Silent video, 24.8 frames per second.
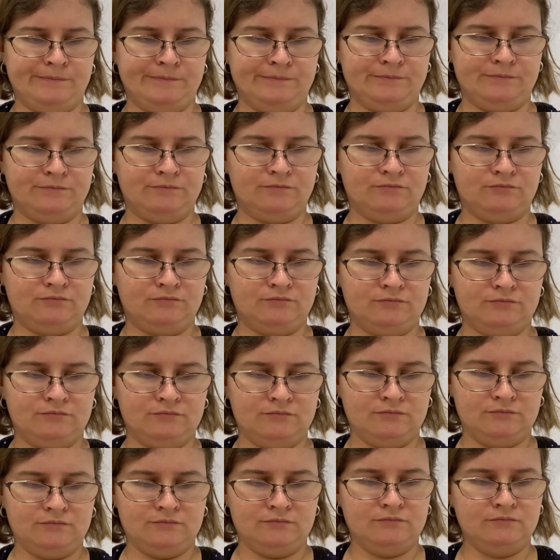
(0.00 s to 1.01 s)

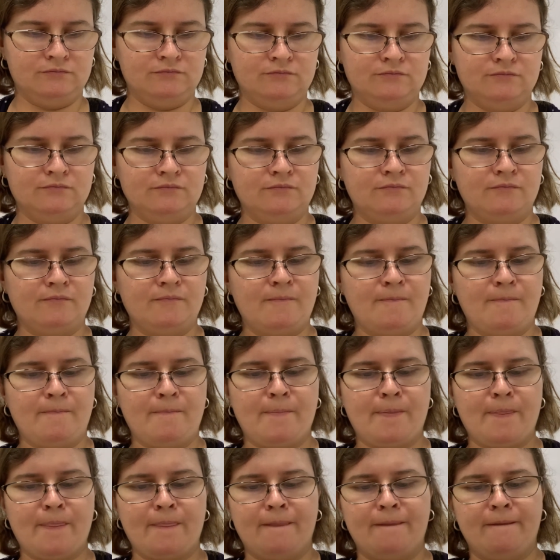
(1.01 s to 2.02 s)

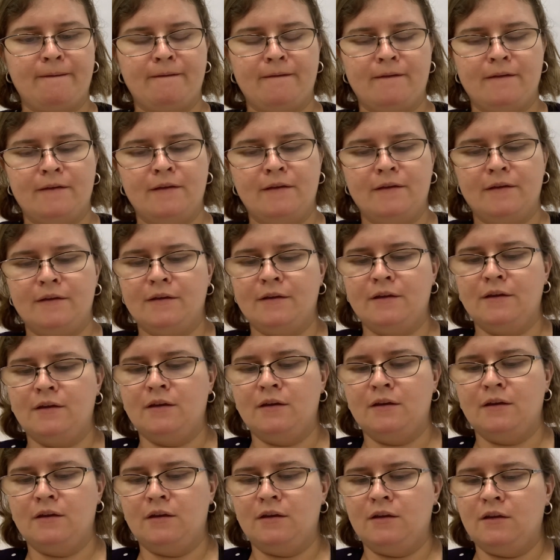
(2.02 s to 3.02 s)

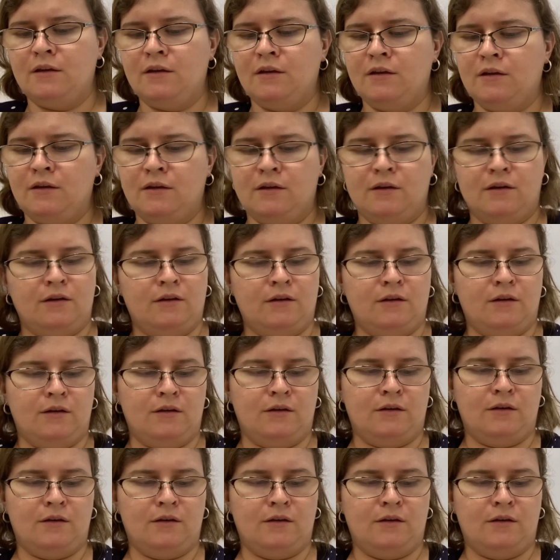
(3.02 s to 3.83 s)
(no one is talking)